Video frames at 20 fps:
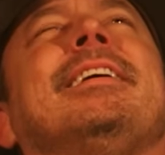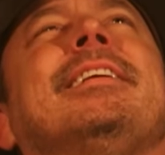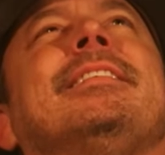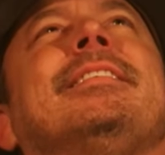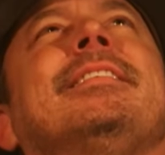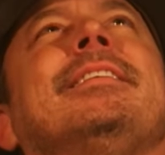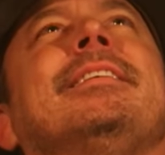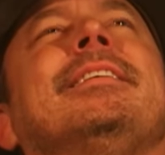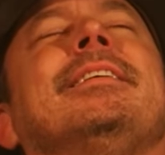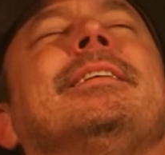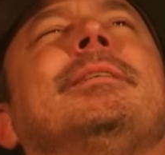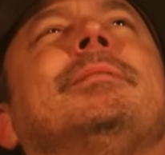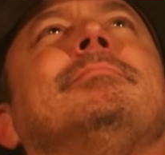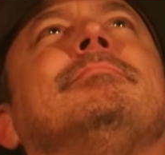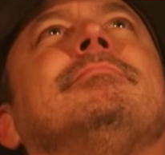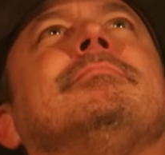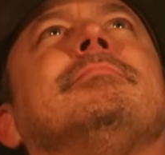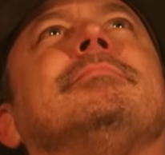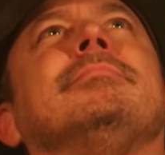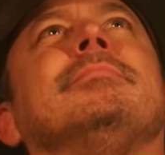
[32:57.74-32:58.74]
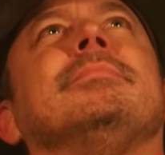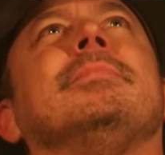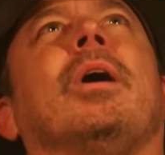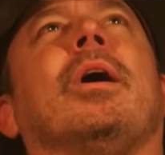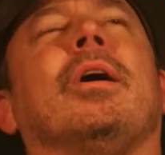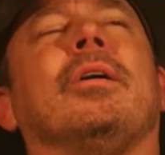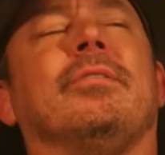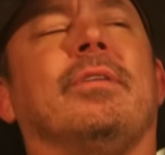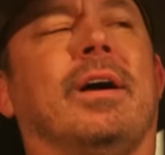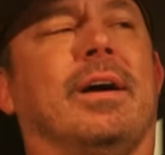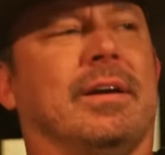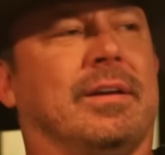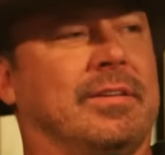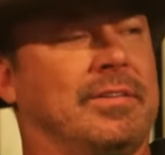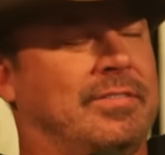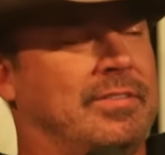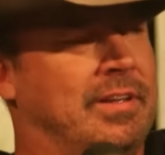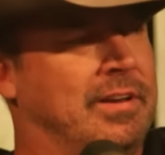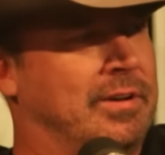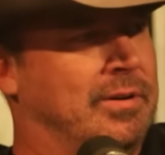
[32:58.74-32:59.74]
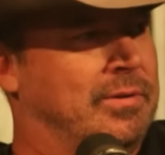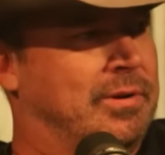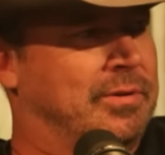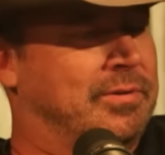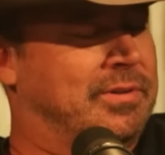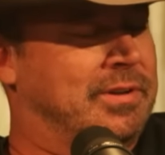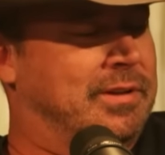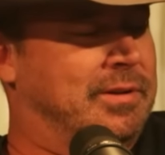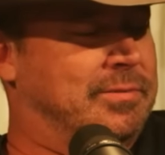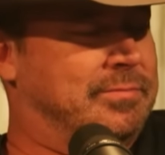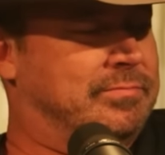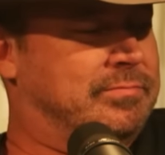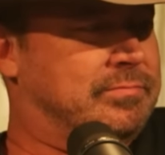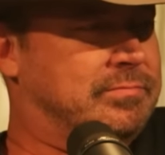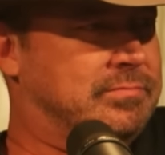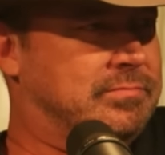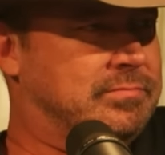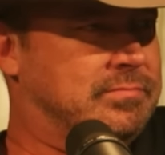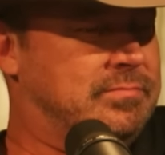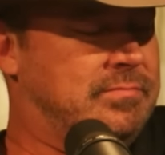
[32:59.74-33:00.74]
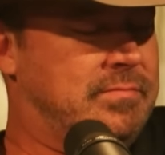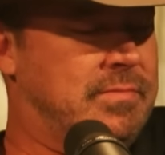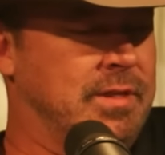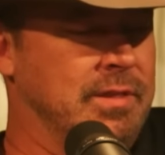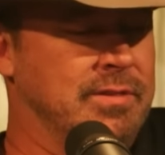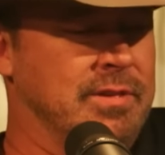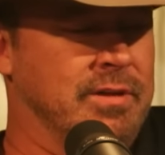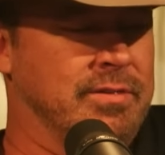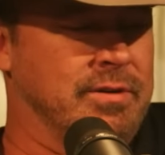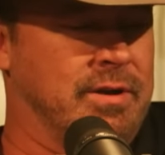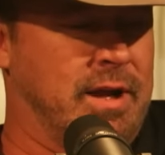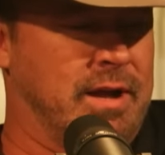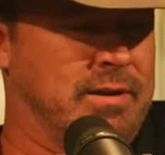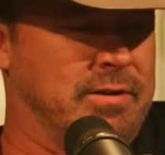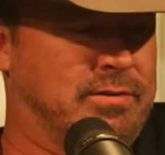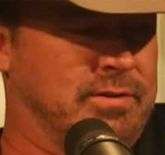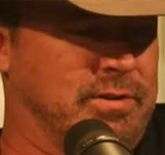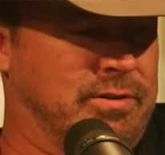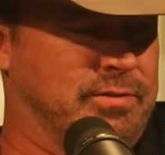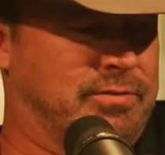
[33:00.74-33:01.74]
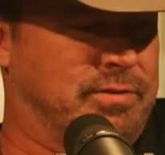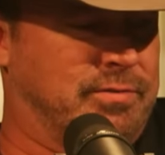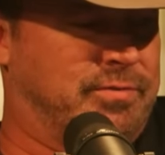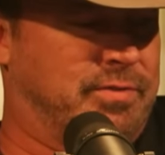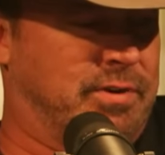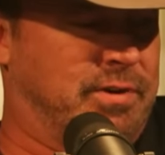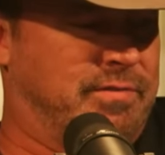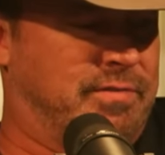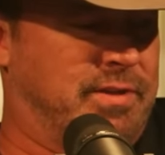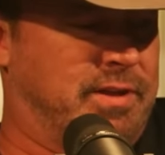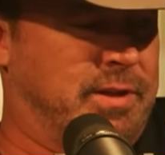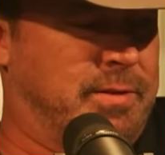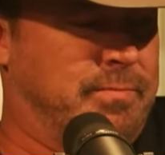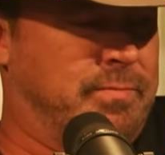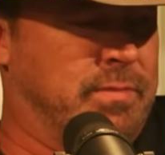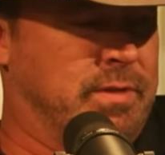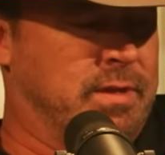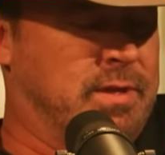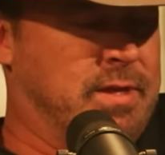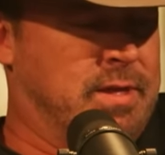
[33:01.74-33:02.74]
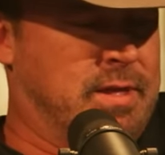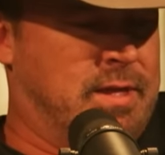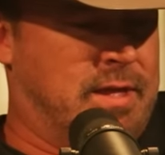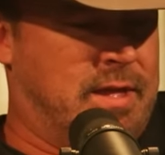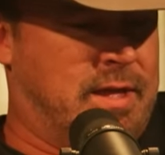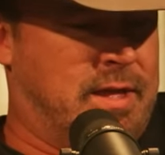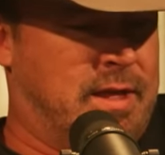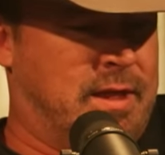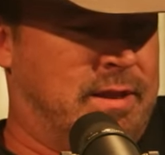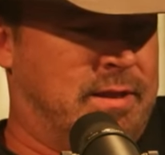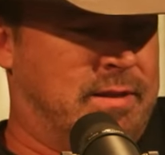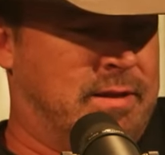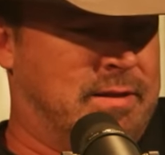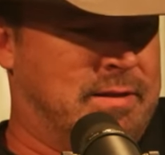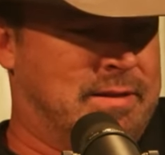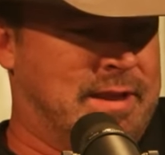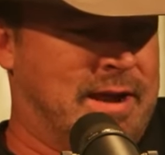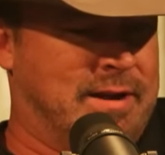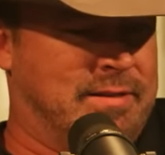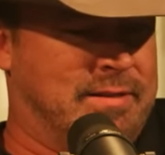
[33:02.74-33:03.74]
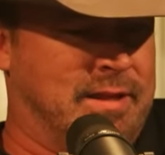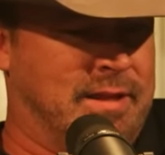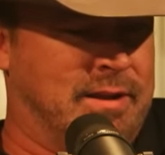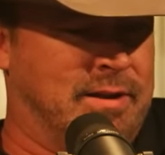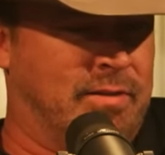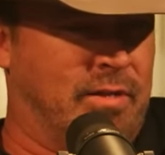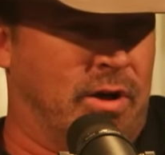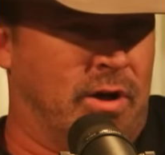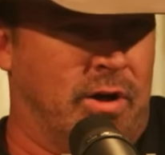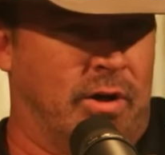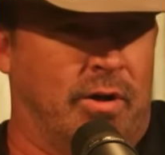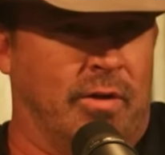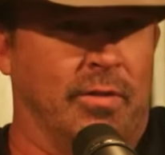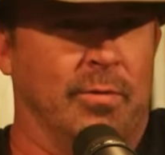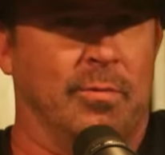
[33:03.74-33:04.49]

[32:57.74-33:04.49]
at the Hard Rock Casino Hotel the other night in Tulsa for an event. And down at the end of the hall, there